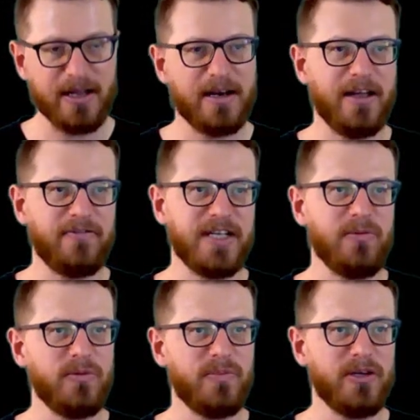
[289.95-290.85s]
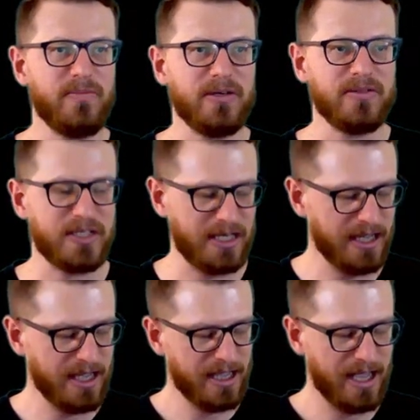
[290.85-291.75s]
Left hand will be on middle C,
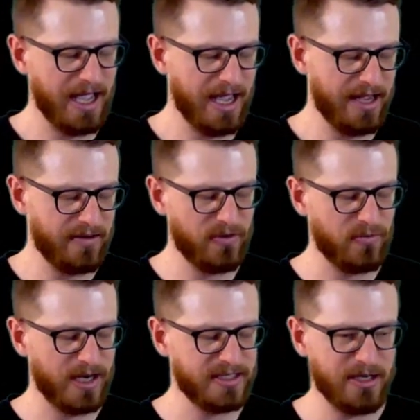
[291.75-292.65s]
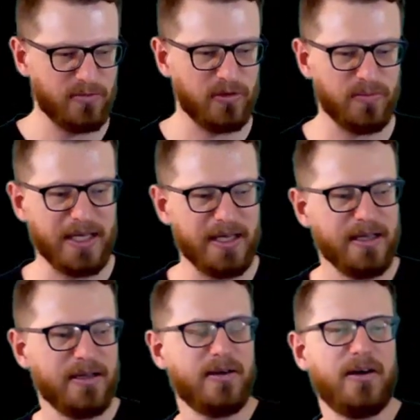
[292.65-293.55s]
and the right hand will be
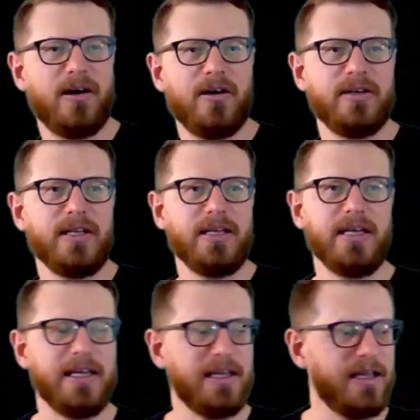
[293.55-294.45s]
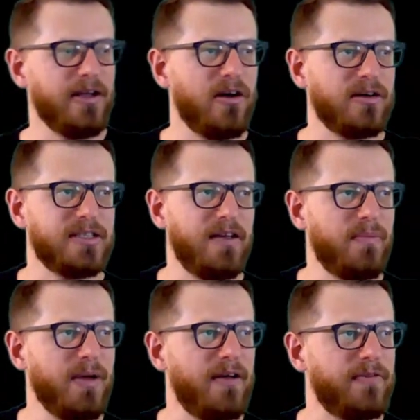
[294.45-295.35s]
on E, an octave
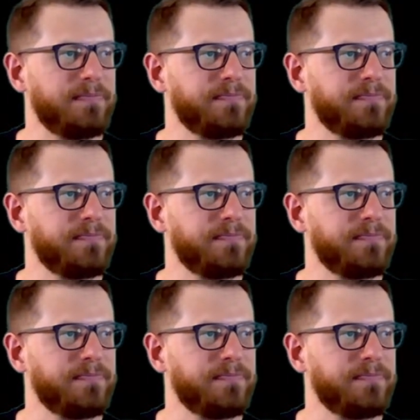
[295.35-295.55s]
above.